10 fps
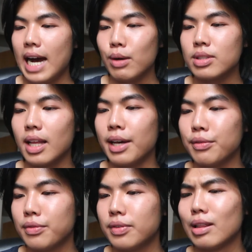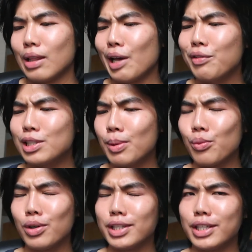How's life? Life has been
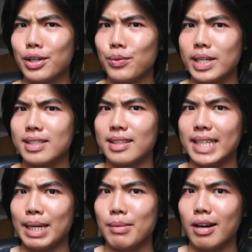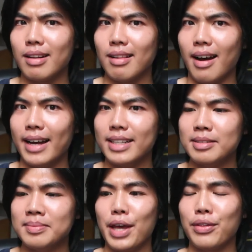really good recently, I'm not gonna
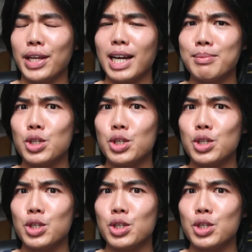lie. I think I'm